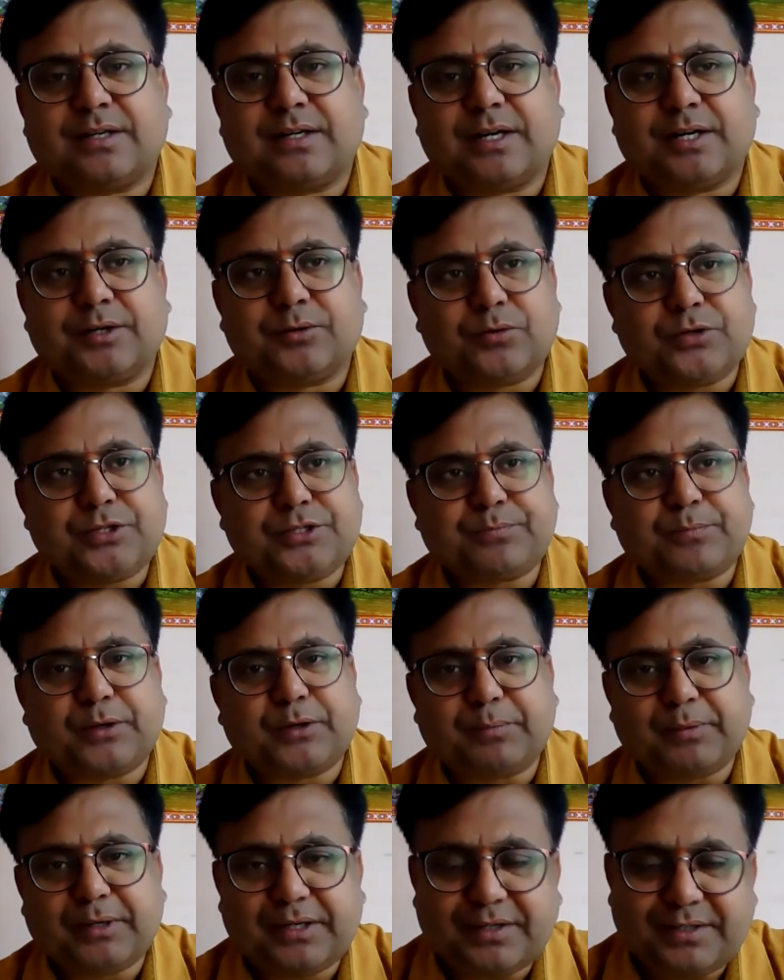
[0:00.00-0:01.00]
And who is
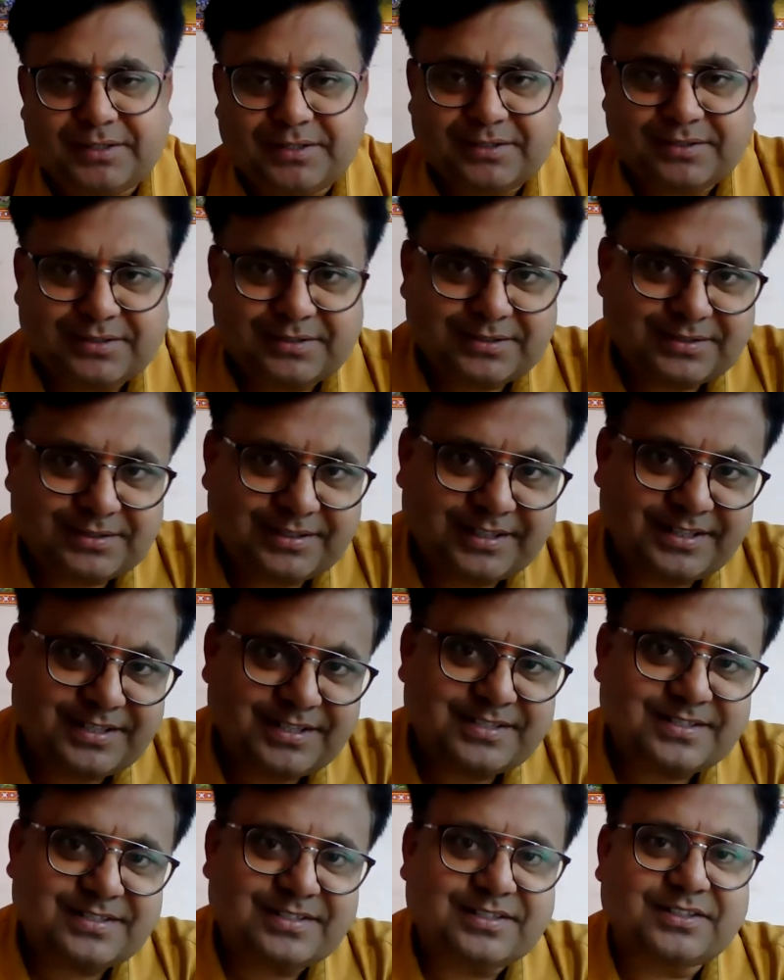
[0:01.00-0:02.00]
permanent? That
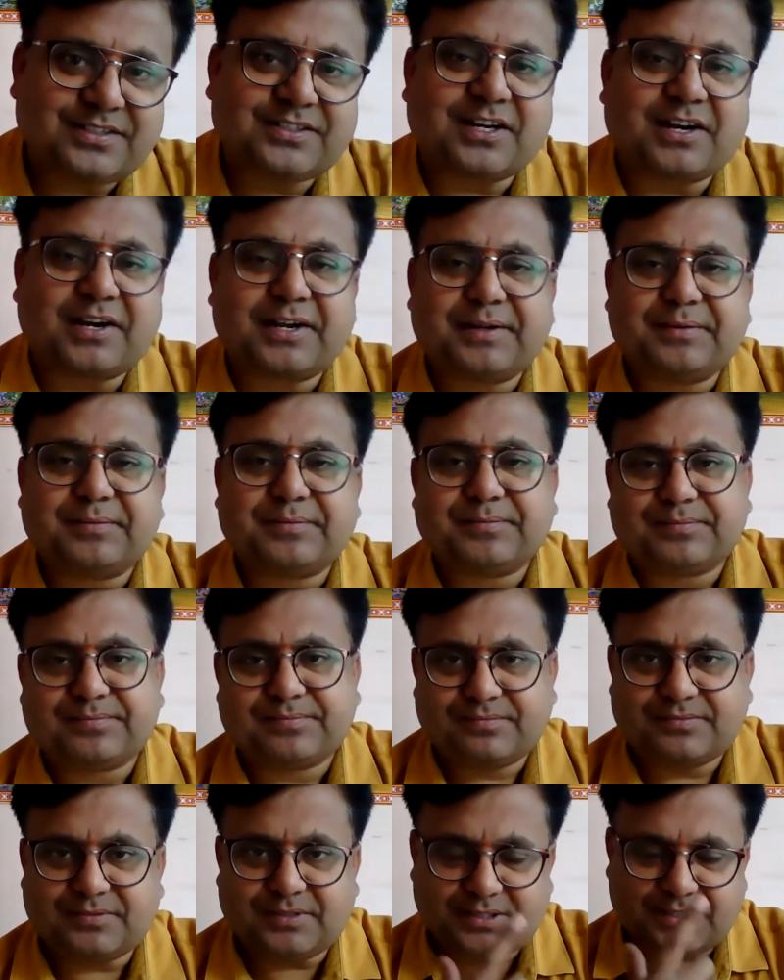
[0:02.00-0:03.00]
is time.
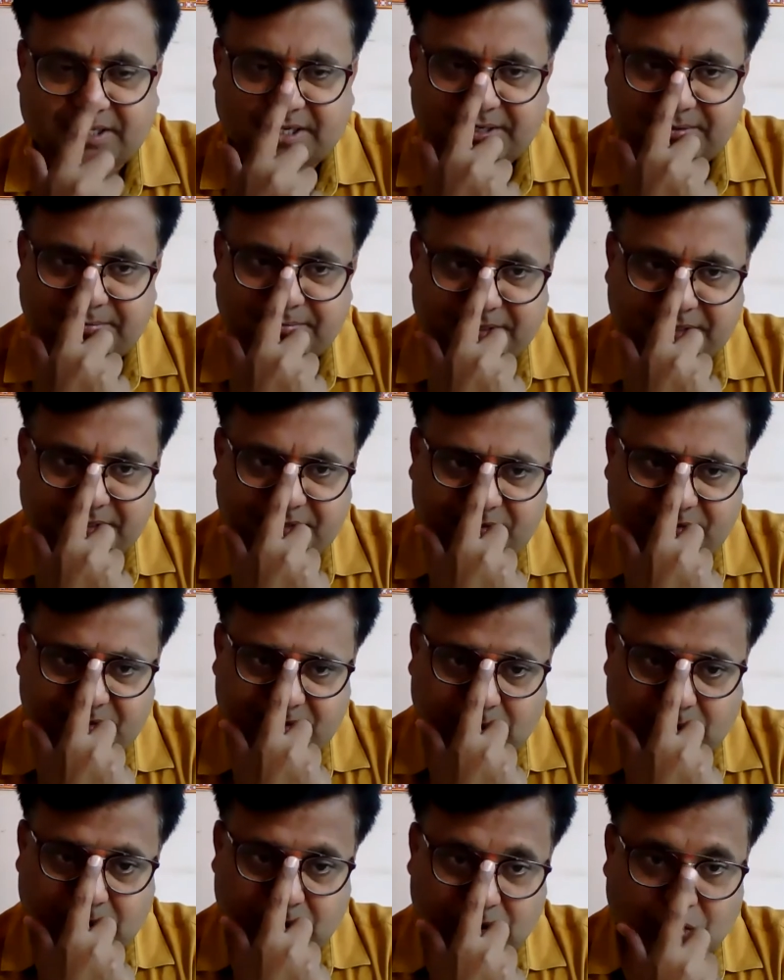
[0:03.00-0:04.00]
The time is
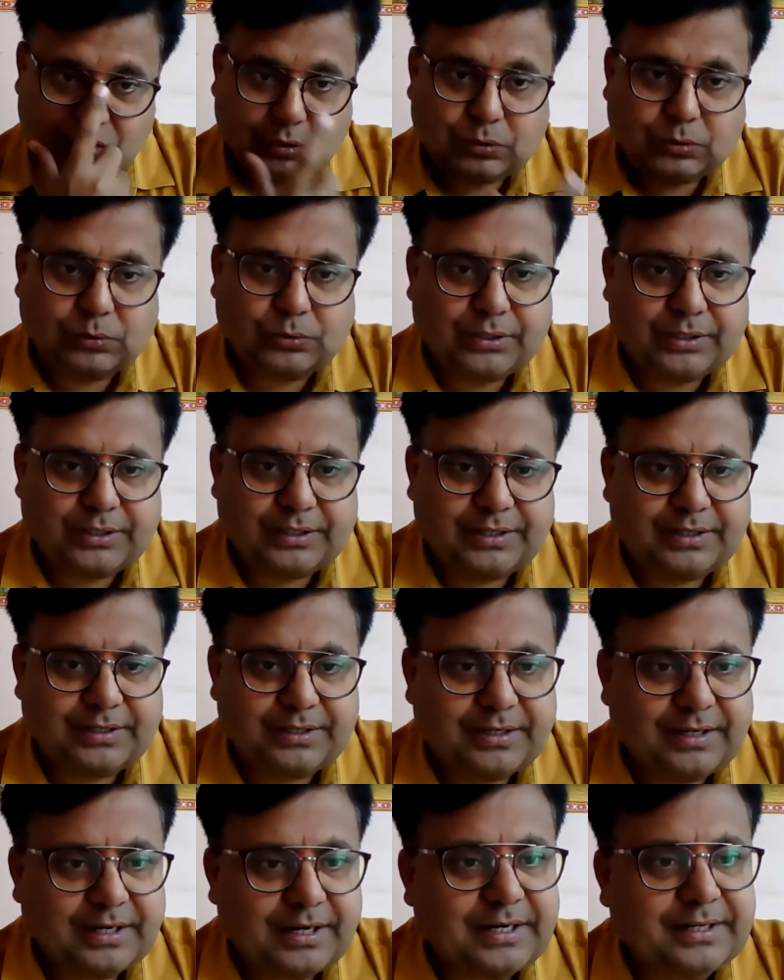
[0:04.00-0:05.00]
cruel
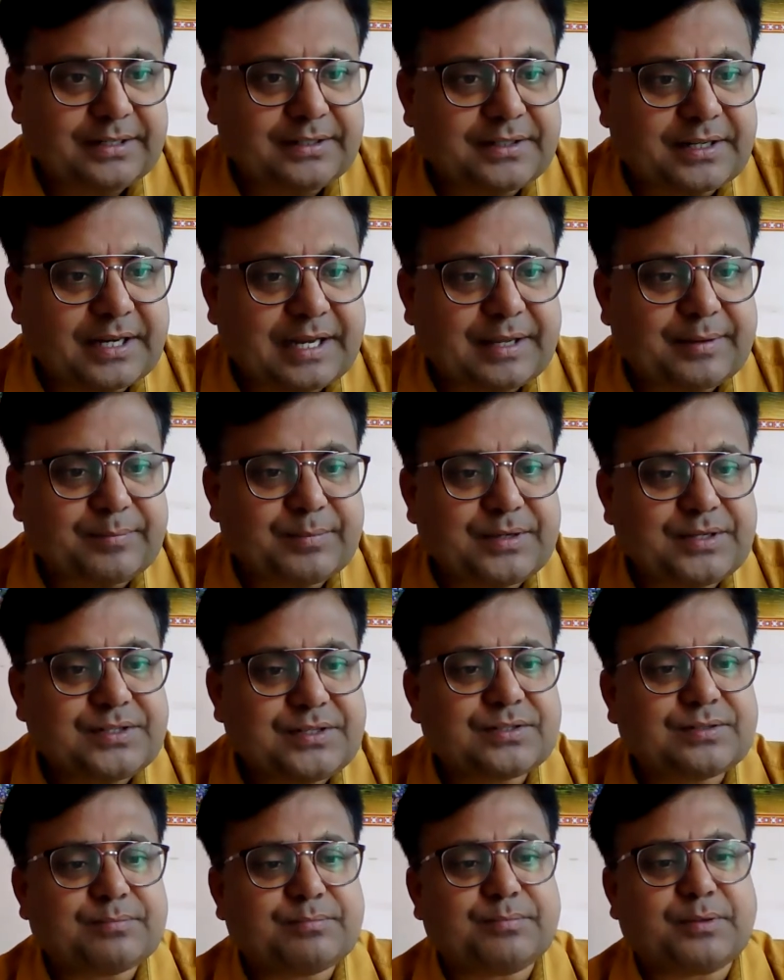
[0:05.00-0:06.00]
and time
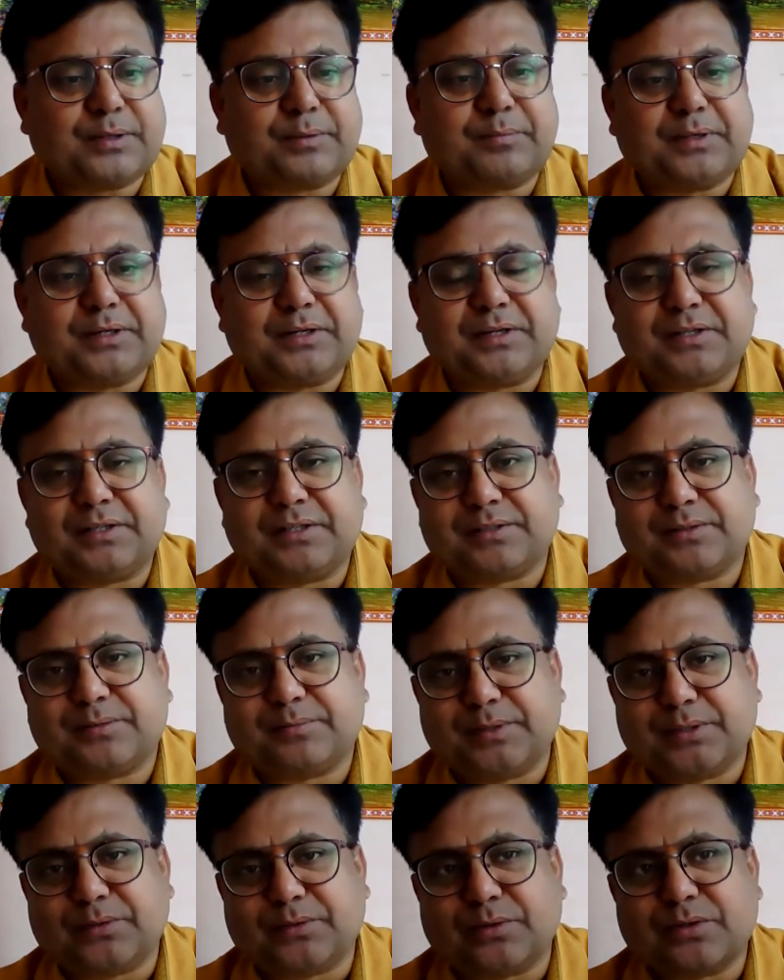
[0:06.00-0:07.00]
is permanent
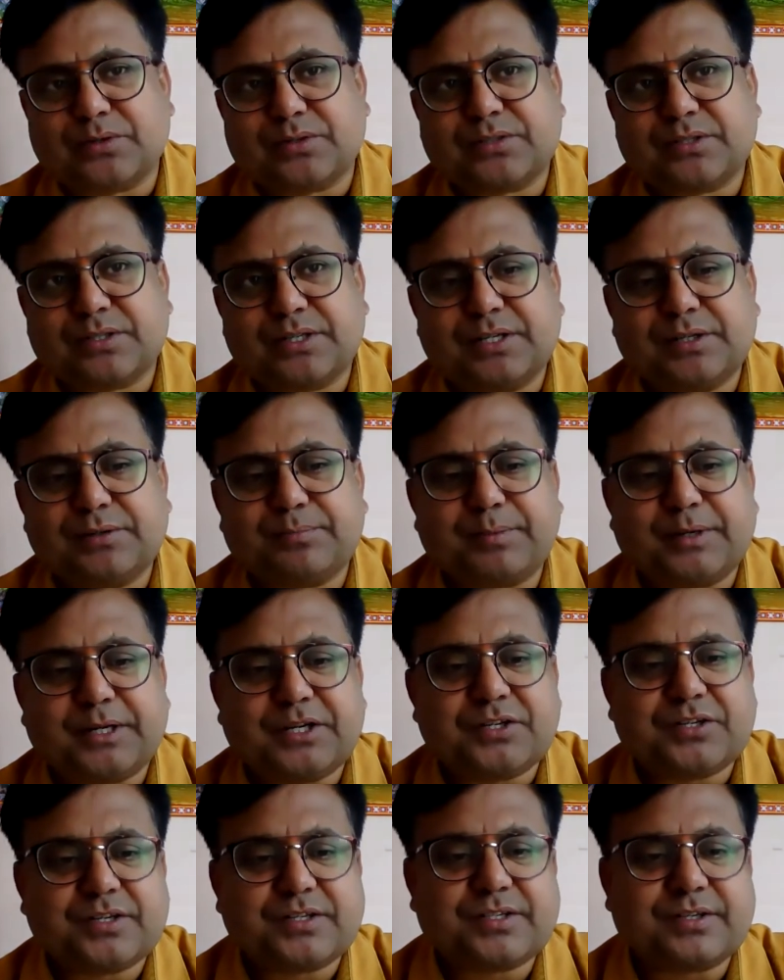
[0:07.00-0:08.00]
because it
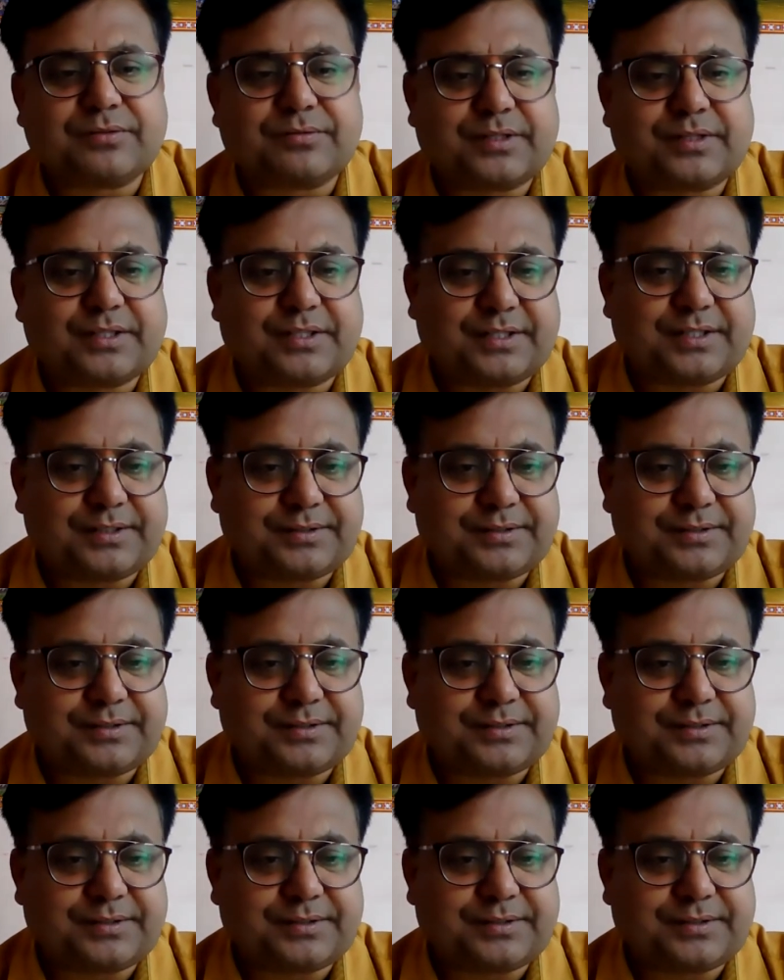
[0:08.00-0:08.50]
perishes everything.